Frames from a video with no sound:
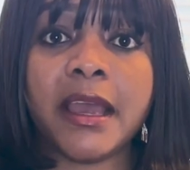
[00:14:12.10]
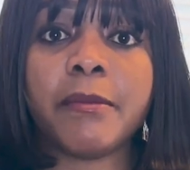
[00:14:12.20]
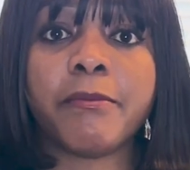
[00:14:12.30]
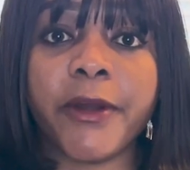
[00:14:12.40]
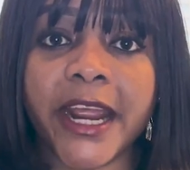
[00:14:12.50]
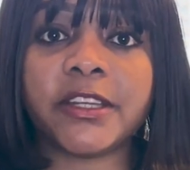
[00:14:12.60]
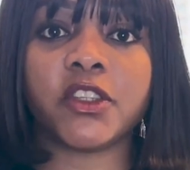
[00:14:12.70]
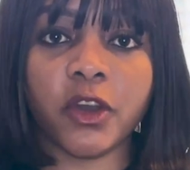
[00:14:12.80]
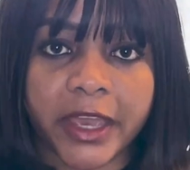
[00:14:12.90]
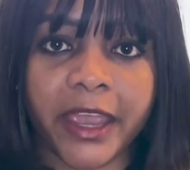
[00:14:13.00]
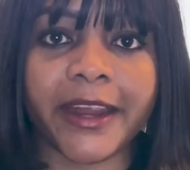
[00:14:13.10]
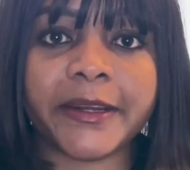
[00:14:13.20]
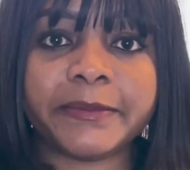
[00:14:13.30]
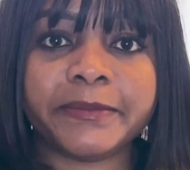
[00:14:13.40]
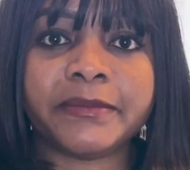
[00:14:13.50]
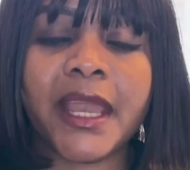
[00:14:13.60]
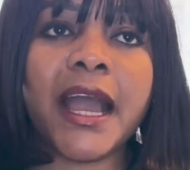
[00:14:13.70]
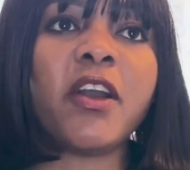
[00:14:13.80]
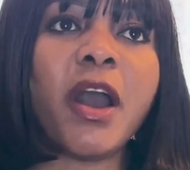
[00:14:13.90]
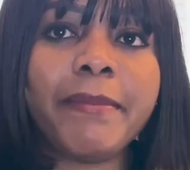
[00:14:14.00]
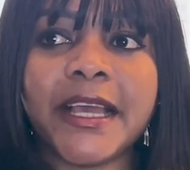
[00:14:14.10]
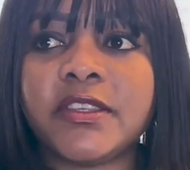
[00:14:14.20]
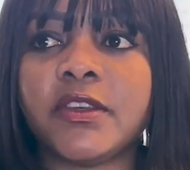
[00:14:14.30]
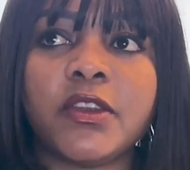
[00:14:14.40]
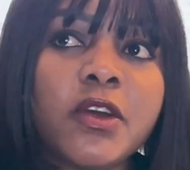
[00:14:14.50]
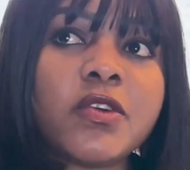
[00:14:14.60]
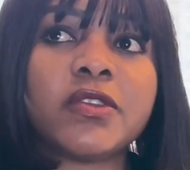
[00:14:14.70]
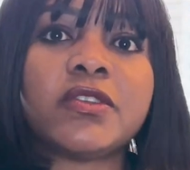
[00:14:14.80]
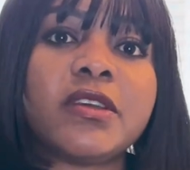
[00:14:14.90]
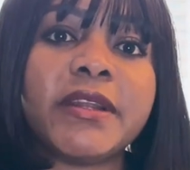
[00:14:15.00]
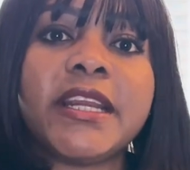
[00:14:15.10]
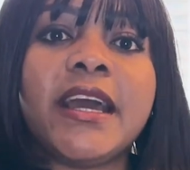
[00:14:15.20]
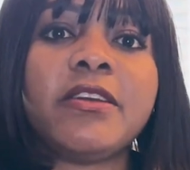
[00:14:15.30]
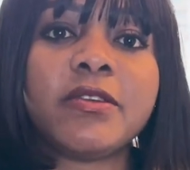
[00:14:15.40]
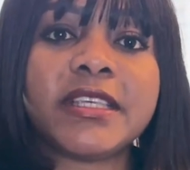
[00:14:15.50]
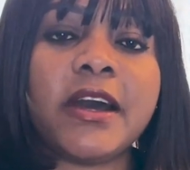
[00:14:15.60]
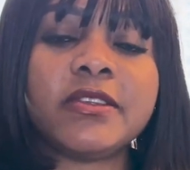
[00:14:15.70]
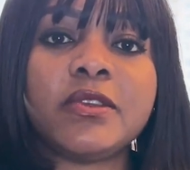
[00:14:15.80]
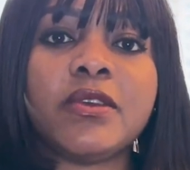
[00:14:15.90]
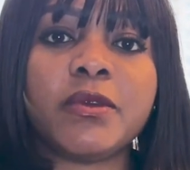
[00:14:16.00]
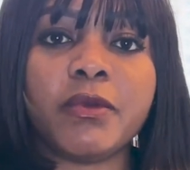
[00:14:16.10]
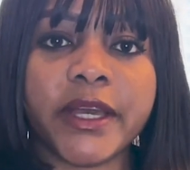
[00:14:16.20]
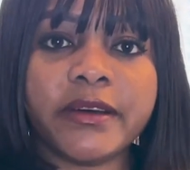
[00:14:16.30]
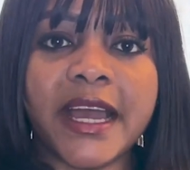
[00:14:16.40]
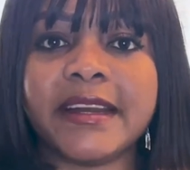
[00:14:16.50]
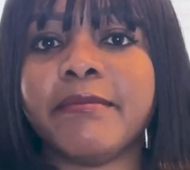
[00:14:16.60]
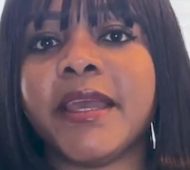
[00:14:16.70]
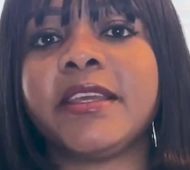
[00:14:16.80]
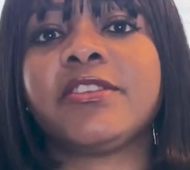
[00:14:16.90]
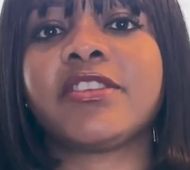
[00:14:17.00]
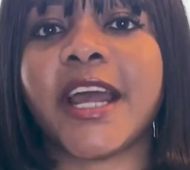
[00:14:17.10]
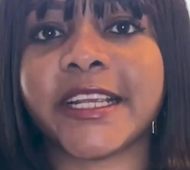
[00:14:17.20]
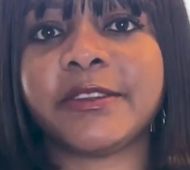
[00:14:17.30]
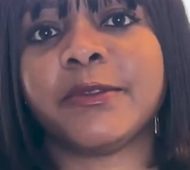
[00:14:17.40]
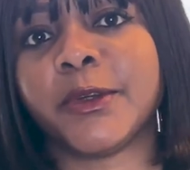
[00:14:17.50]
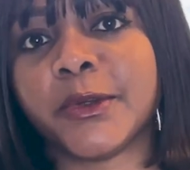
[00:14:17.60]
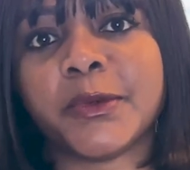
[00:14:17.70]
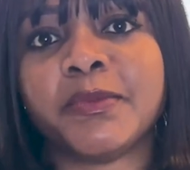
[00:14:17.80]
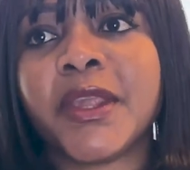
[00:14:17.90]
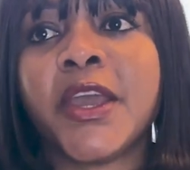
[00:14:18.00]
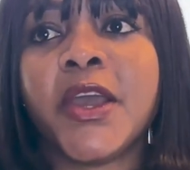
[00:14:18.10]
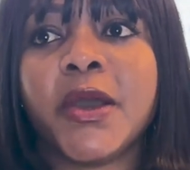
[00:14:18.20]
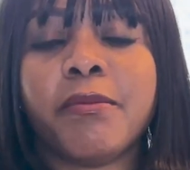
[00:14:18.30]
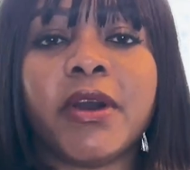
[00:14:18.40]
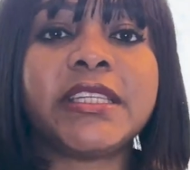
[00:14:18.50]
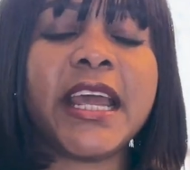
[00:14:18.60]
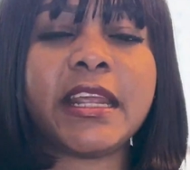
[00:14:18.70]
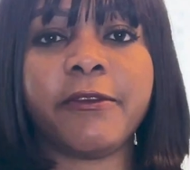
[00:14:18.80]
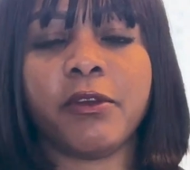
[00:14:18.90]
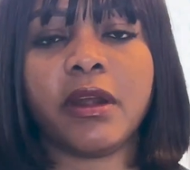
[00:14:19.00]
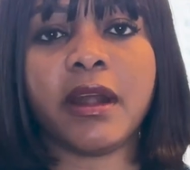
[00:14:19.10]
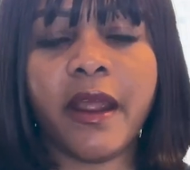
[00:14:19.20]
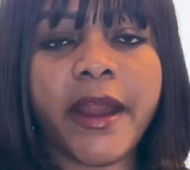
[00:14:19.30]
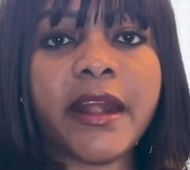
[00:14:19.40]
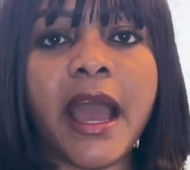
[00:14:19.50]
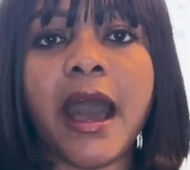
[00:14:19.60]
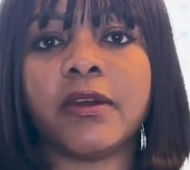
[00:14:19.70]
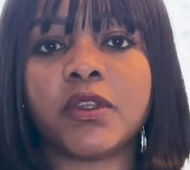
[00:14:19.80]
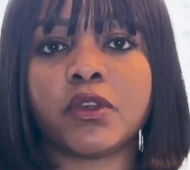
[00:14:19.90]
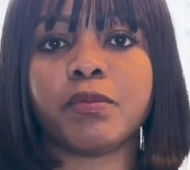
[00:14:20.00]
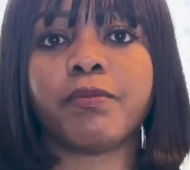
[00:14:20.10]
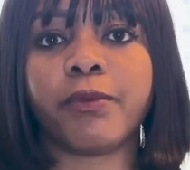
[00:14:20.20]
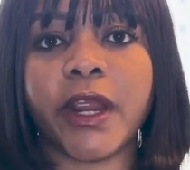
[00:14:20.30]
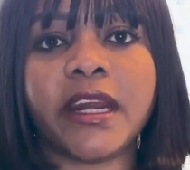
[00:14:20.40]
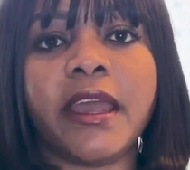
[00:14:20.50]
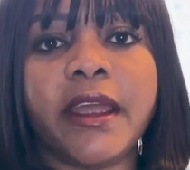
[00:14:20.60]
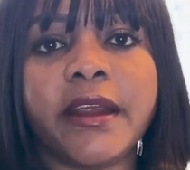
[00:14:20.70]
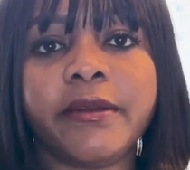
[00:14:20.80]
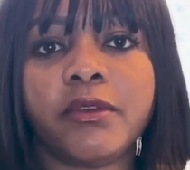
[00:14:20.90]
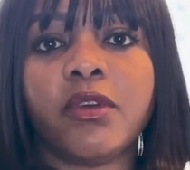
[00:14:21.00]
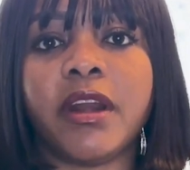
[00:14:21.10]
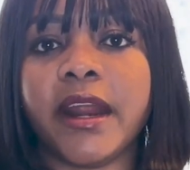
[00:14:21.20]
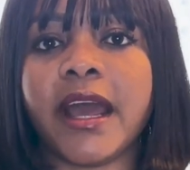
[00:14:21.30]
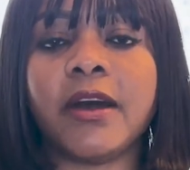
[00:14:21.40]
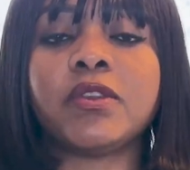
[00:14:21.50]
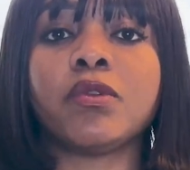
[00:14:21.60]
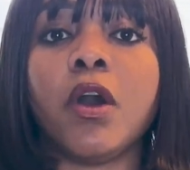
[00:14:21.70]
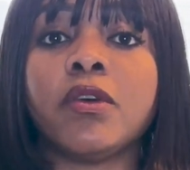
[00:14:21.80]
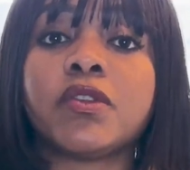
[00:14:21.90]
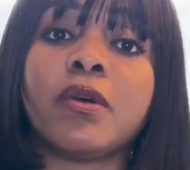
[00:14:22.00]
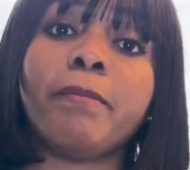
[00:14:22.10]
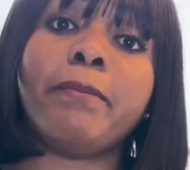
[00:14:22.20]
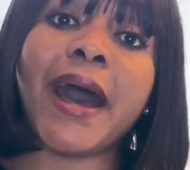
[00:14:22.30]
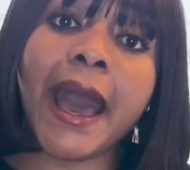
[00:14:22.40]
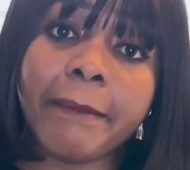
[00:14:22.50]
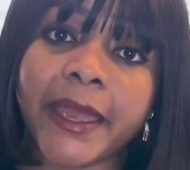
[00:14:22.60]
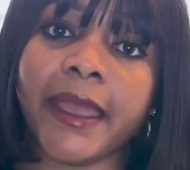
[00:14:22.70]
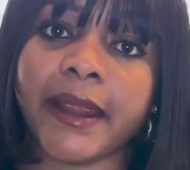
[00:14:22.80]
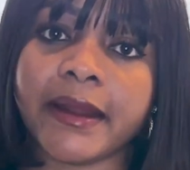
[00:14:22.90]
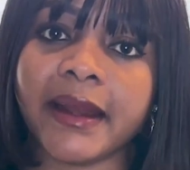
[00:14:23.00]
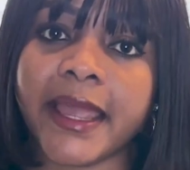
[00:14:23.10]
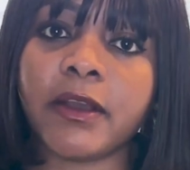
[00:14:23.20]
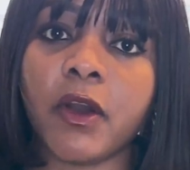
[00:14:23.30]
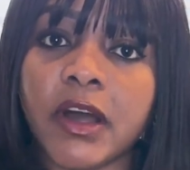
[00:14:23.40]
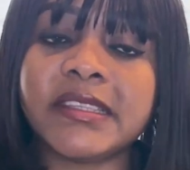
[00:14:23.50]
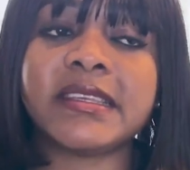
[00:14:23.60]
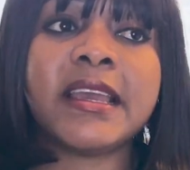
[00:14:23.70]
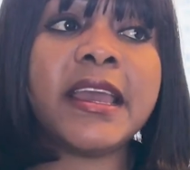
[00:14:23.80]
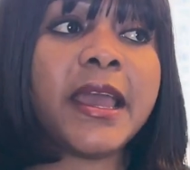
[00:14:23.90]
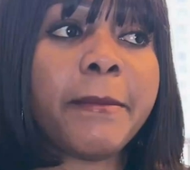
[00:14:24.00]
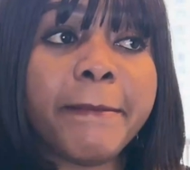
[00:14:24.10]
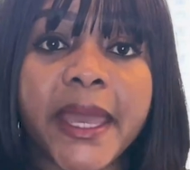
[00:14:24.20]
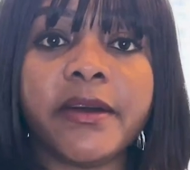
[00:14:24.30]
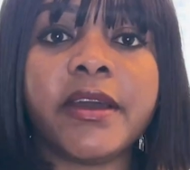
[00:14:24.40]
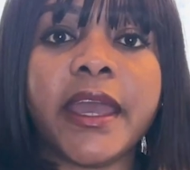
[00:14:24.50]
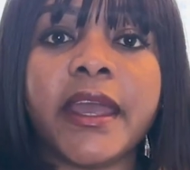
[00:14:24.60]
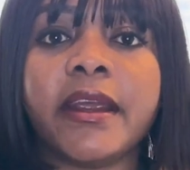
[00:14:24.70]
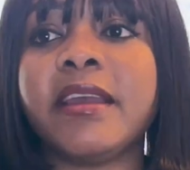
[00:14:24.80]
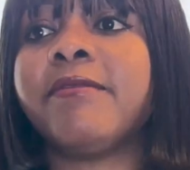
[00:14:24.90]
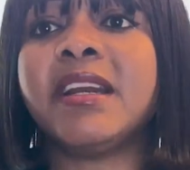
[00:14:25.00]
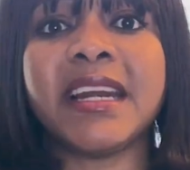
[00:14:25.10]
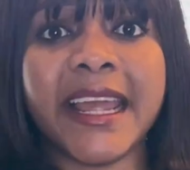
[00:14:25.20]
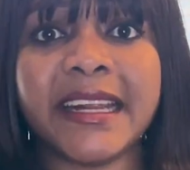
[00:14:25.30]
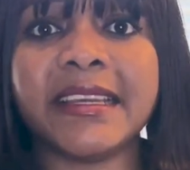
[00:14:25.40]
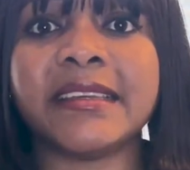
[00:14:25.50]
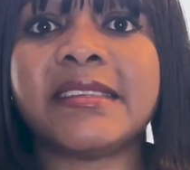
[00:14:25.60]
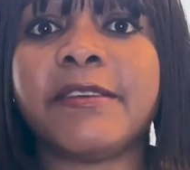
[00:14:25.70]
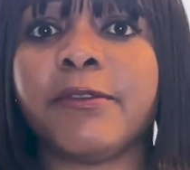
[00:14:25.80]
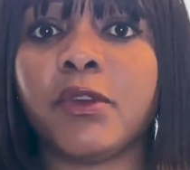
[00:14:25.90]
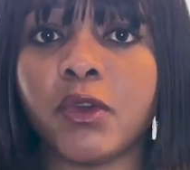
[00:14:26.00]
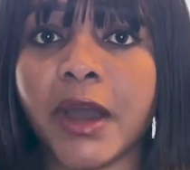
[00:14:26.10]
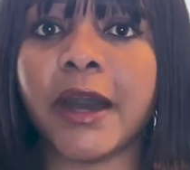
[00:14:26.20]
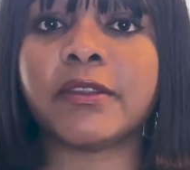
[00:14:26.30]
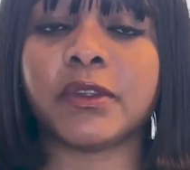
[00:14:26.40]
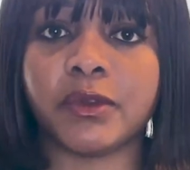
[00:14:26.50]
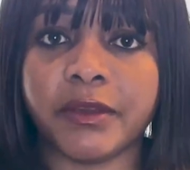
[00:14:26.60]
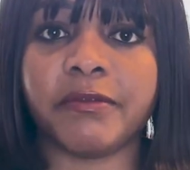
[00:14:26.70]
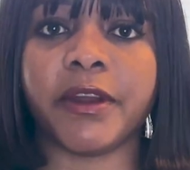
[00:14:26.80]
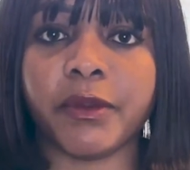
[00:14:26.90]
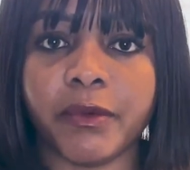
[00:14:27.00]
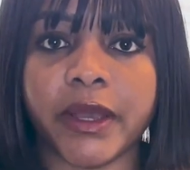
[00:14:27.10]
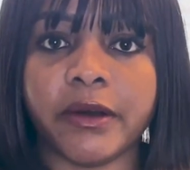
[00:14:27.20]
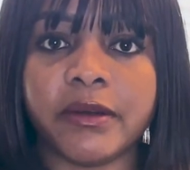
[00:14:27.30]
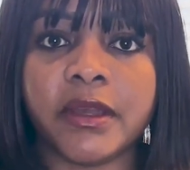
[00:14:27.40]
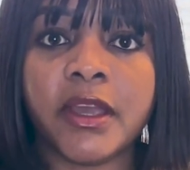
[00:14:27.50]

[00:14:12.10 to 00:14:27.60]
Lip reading: Braid your hair. And God bless you, you don't go to somebody that knows how to do it well and they make it trash for you. But then if you learn how to braid hair, you learn how to also barb hair, like cut male hair, even ladies, if you know how to do it very well,